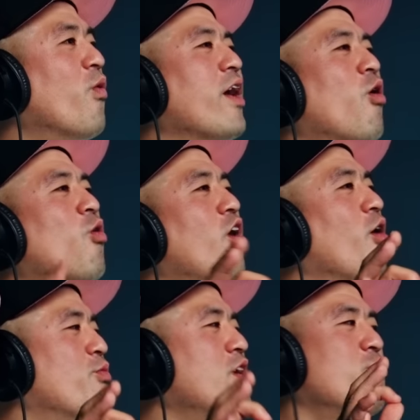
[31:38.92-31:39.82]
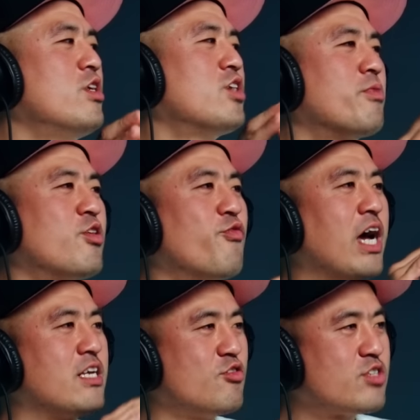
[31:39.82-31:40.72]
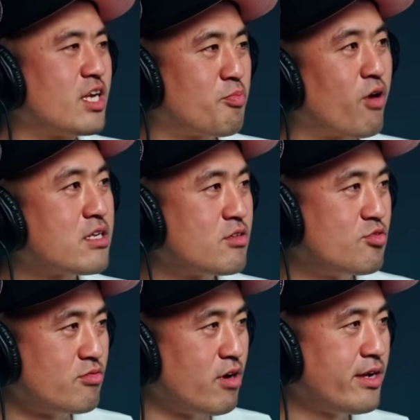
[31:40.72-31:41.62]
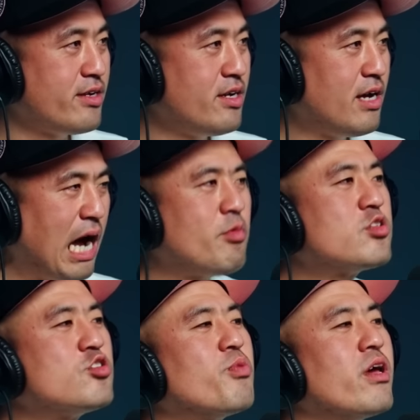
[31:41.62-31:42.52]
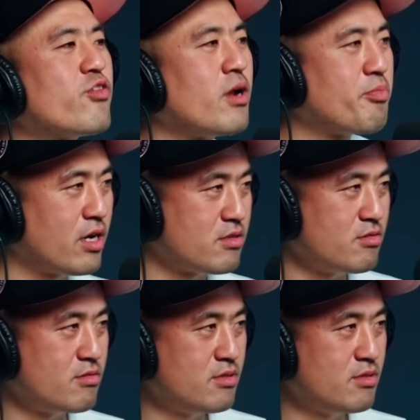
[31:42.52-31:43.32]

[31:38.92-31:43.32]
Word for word: Wait, hold on. We we jumping too fast. You said a prostitute, right? How much did you but, uh, pay for that prostitute?